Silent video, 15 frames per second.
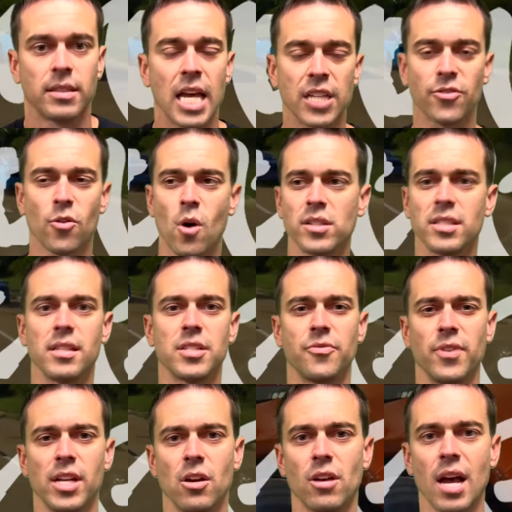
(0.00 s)
Thanks for watching
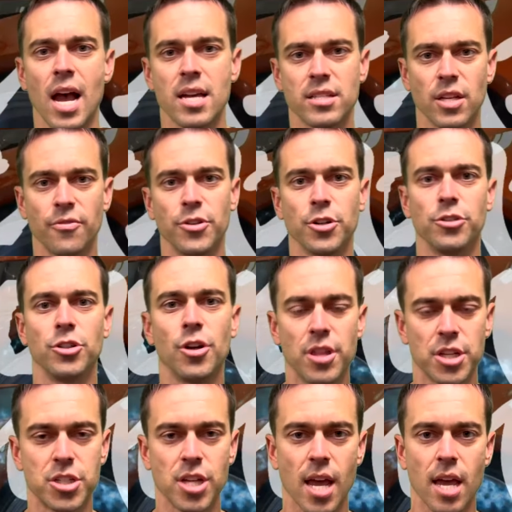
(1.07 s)
this video, guys. If you're new
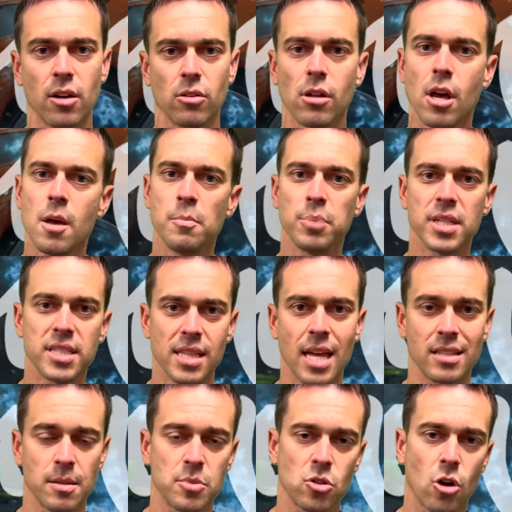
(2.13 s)
to the channel, please hit
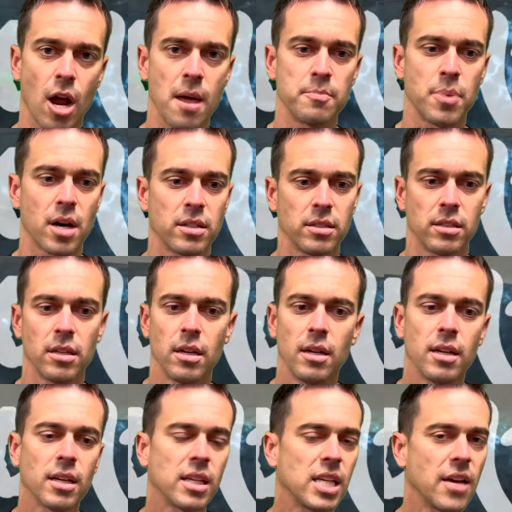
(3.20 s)
that subscribe
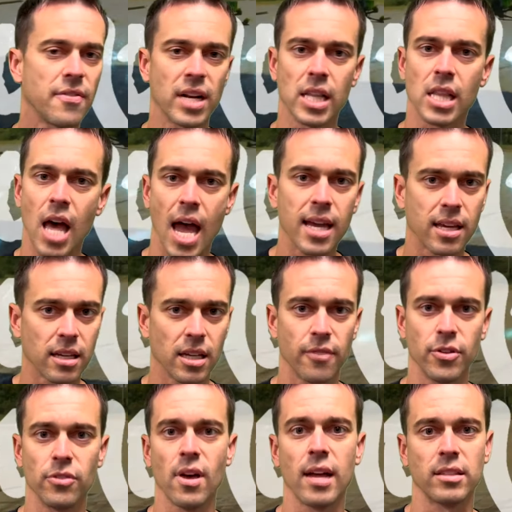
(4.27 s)
button. Give it a like
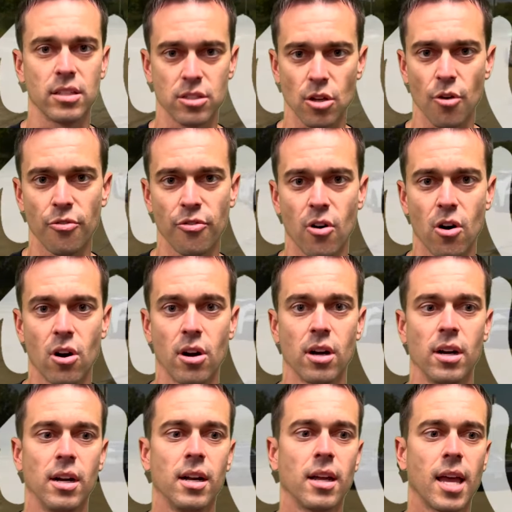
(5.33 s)
if you liked it so
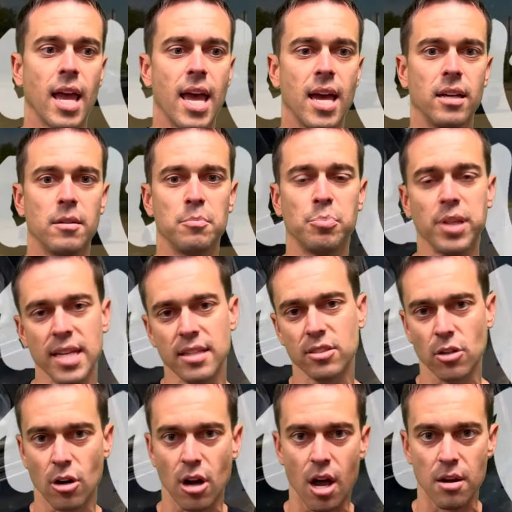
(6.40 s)
far. And
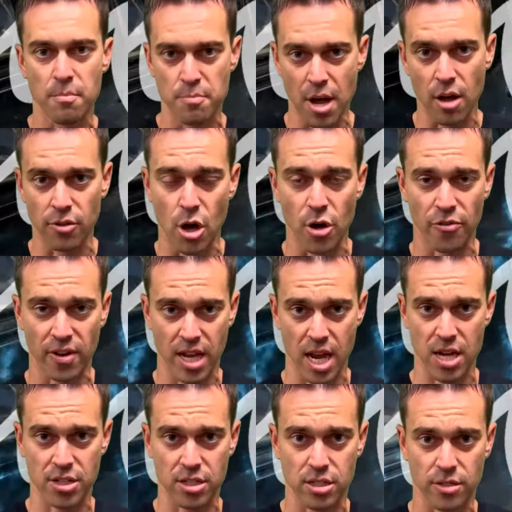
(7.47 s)
please turn on bell
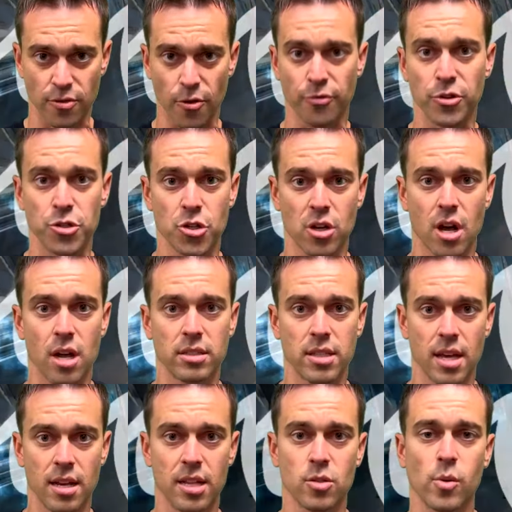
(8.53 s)
notifications for future
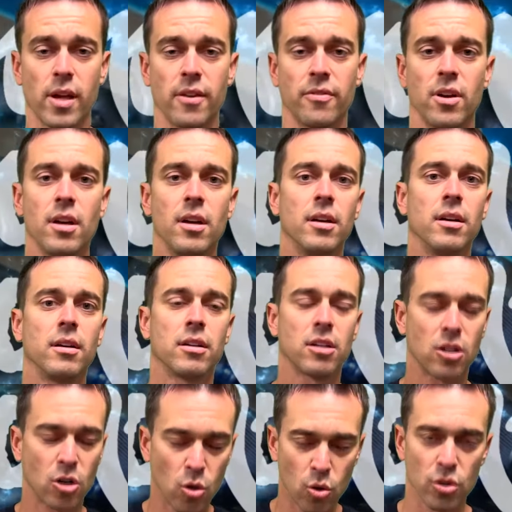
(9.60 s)
content, as we have
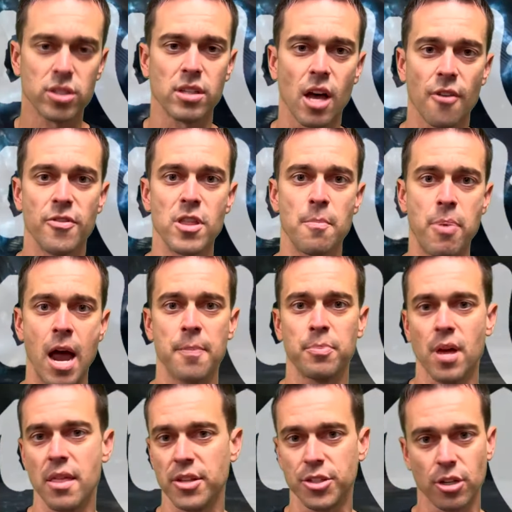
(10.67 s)
cool stuff in the
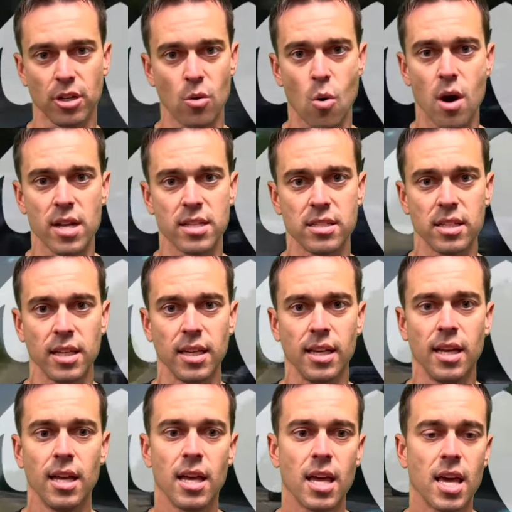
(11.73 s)
pipeline that you're going to want to
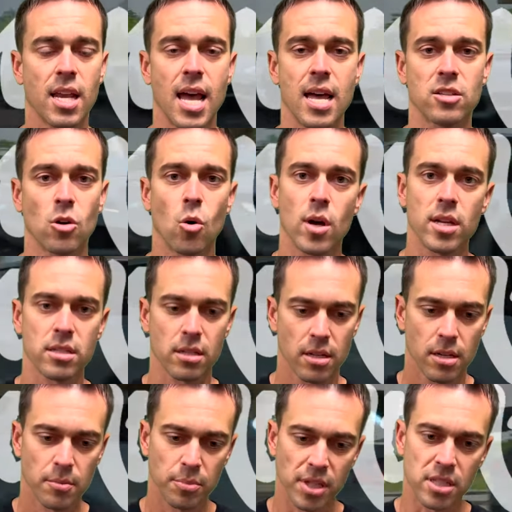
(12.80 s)
see. And as always,
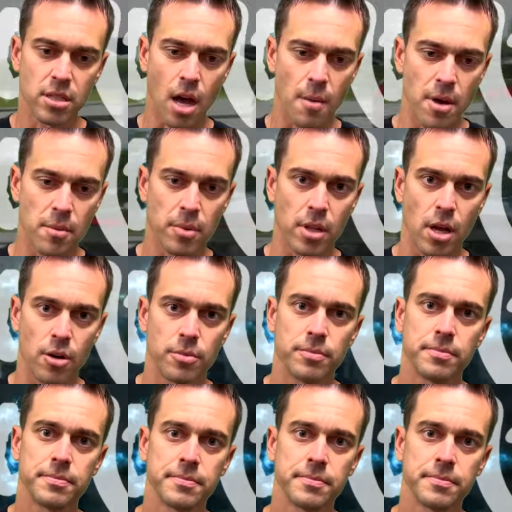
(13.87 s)
please comment below.